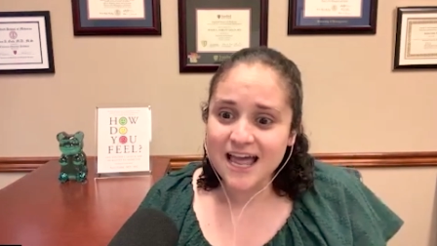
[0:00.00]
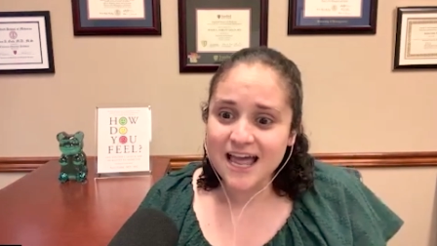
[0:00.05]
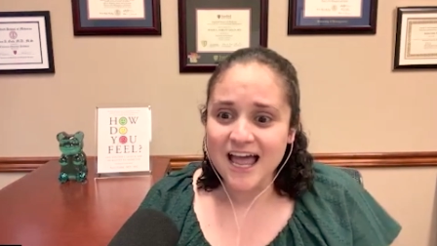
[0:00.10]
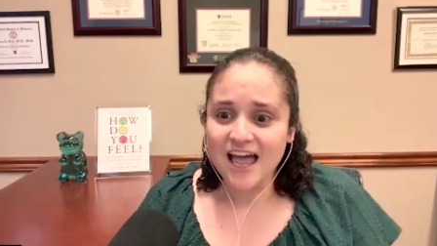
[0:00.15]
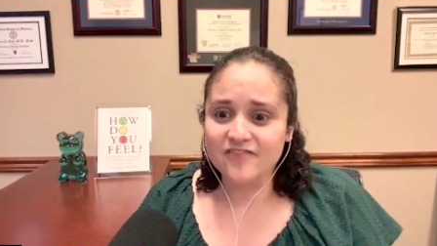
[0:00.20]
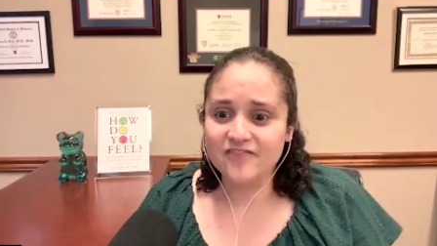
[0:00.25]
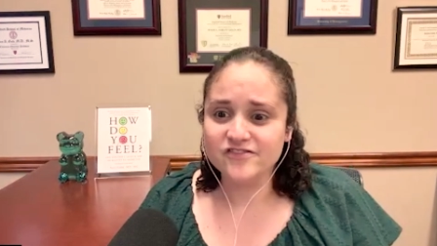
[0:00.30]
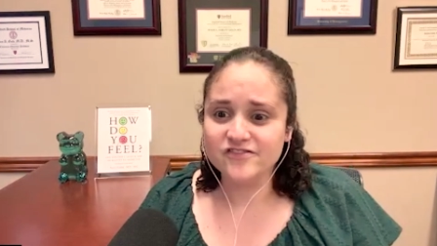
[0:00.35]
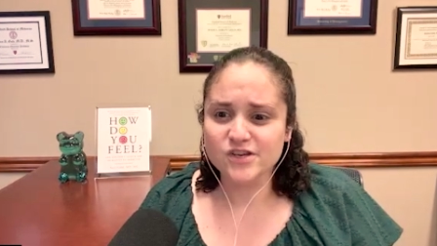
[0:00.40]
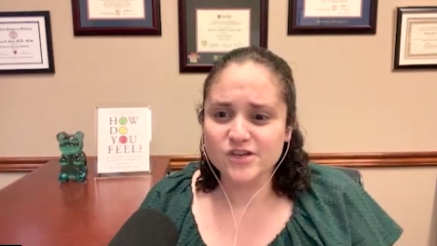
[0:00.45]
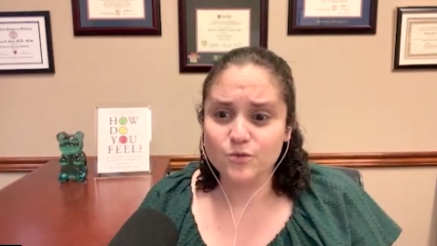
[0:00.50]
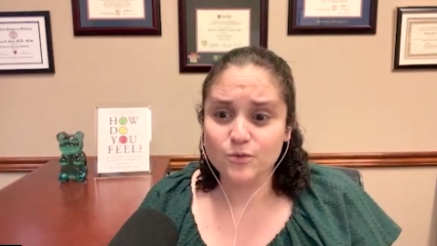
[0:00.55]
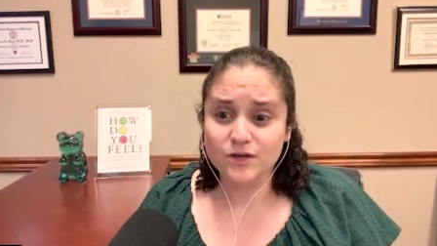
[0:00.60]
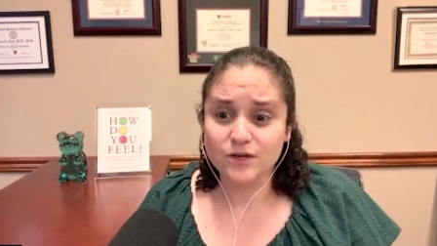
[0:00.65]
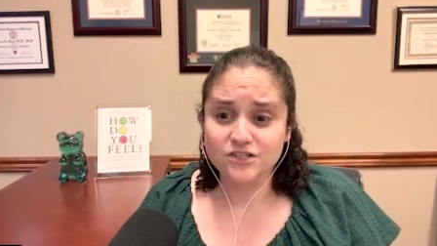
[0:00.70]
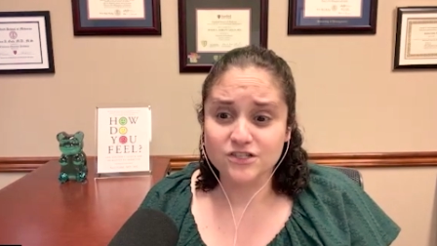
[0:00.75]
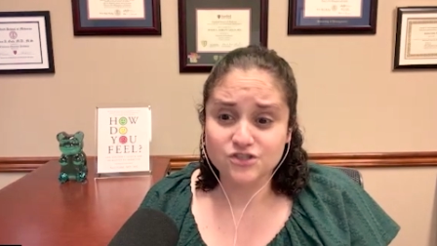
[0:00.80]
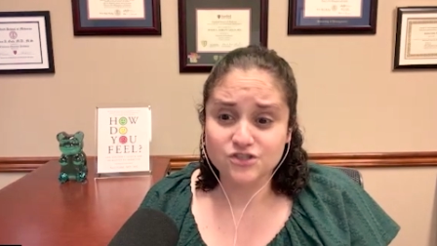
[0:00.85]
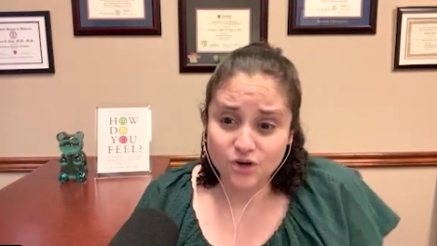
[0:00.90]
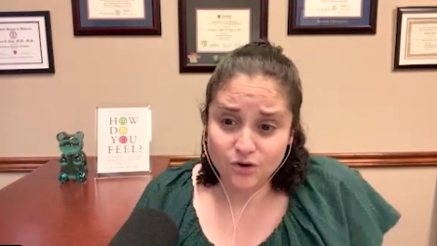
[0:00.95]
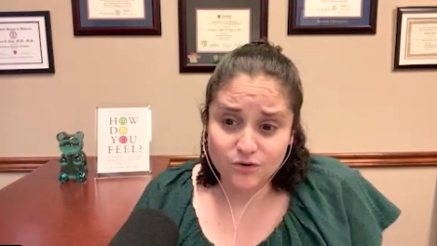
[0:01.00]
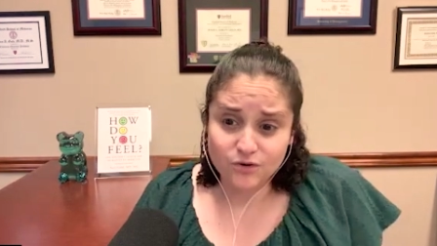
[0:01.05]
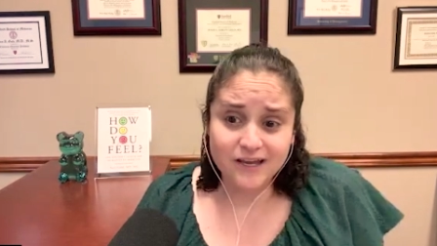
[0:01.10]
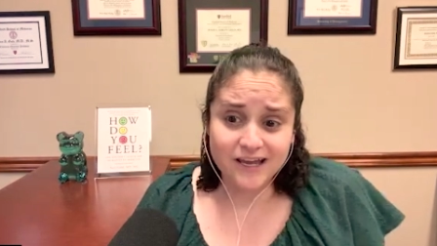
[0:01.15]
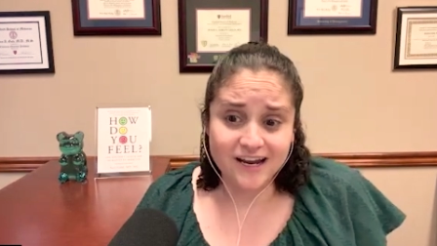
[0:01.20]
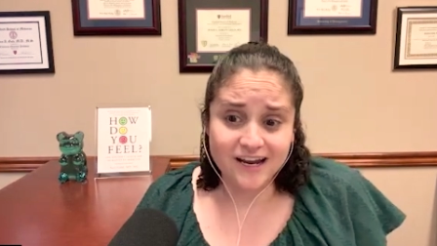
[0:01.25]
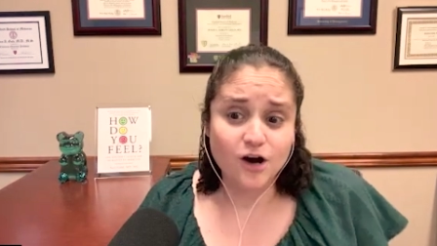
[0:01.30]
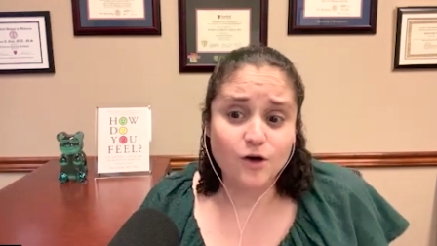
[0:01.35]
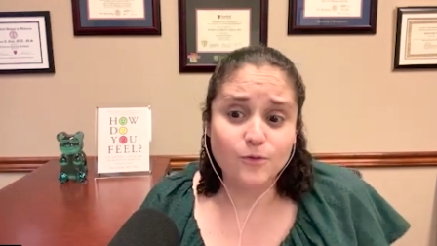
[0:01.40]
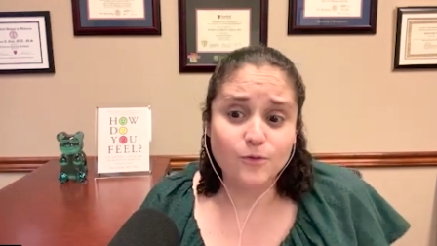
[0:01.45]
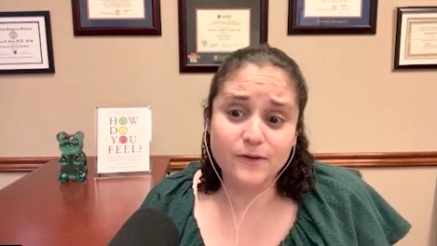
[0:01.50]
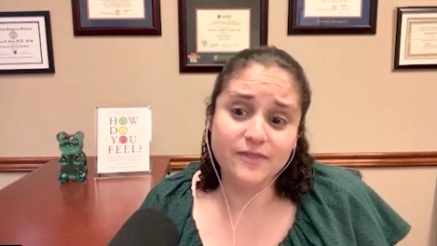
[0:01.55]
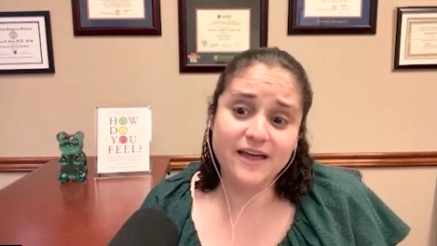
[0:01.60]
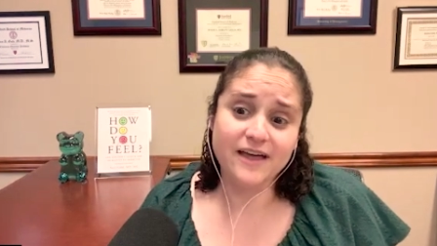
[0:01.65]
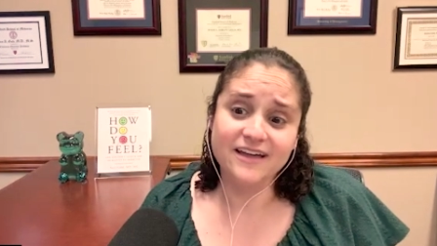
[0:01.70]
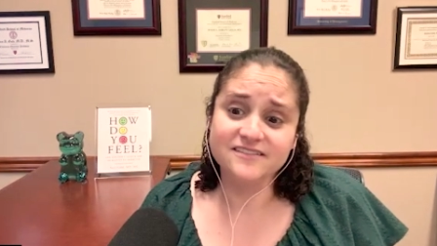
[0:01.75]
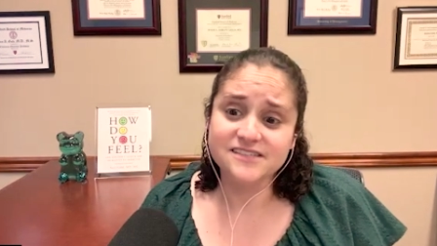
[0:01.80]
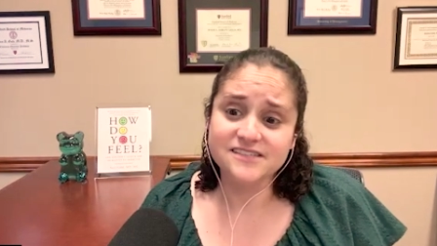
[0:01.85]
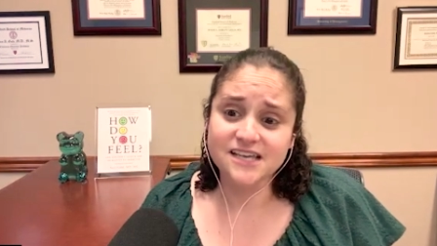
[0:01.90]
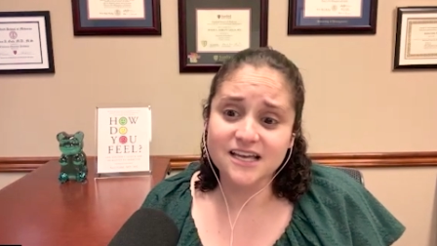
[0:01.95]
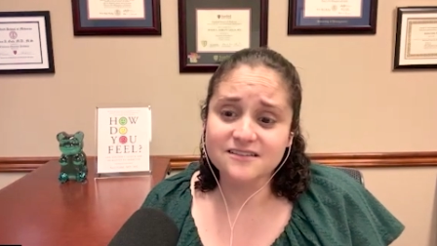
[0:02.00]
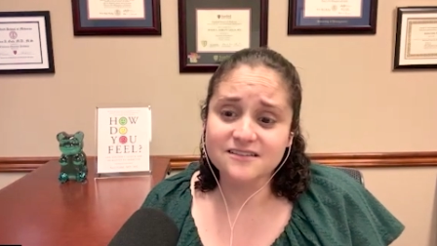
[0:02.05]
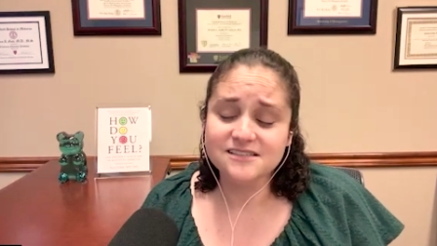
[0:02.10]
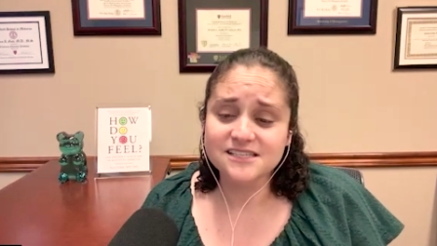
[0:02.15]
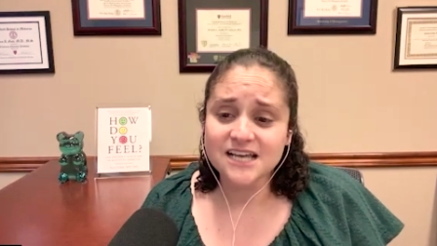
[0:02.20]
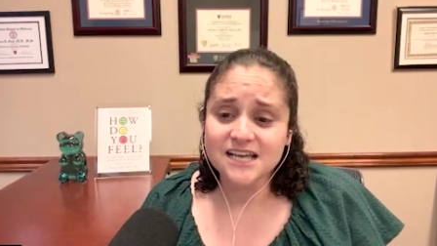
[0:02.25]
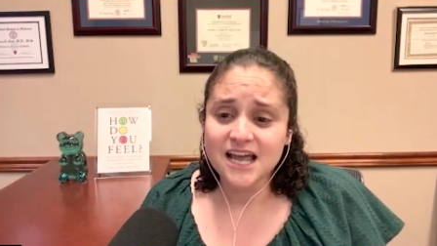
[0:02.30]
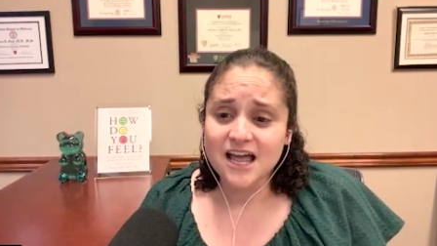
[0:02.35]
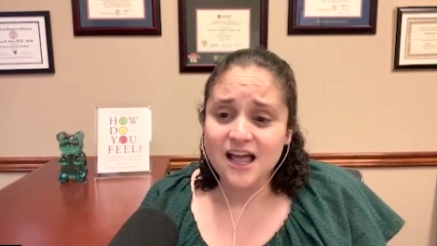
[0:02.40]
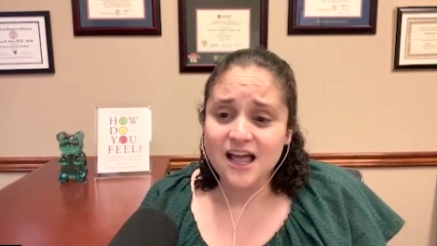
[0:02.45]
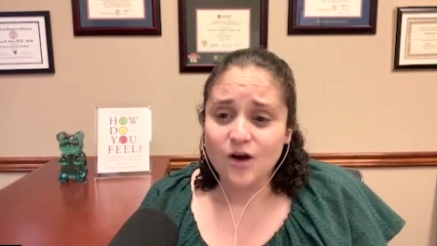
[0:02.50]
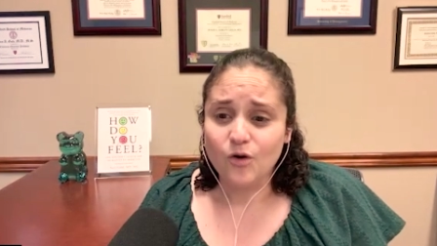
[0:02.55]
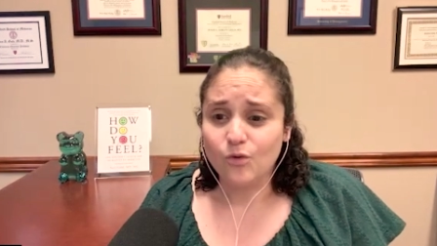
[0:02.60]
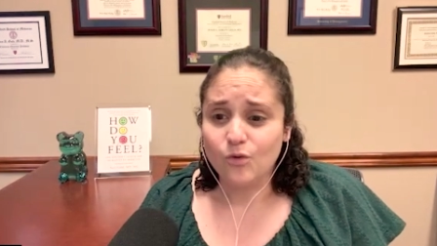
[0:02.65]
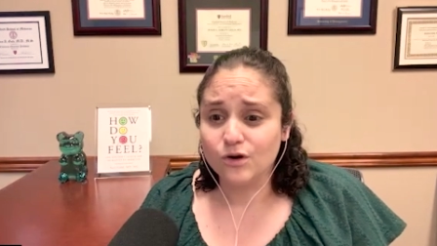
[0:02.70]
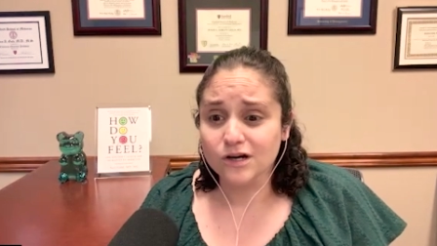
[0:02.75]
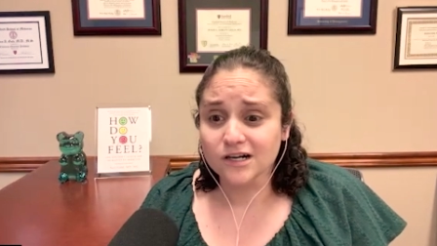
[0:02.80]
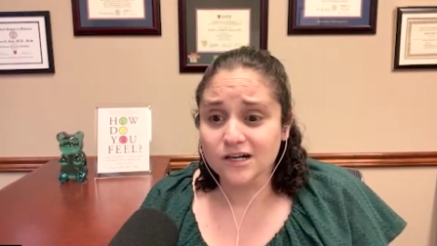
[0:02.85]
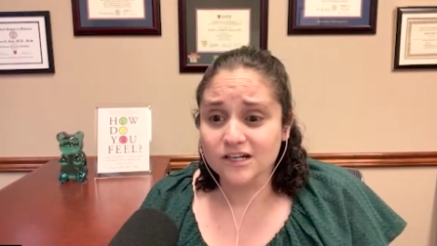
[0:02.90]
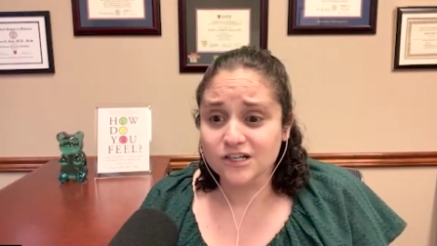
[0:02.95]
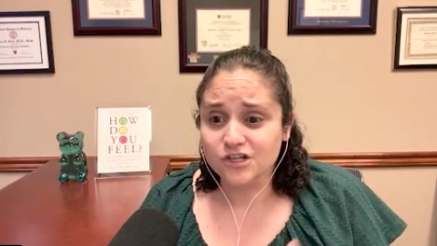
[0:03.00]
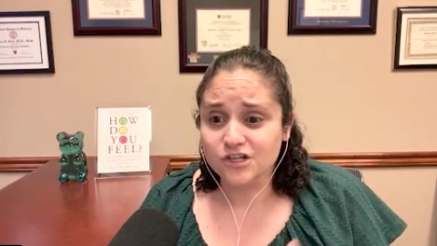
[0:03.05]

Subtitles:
And so we don't get help in that sense. Or,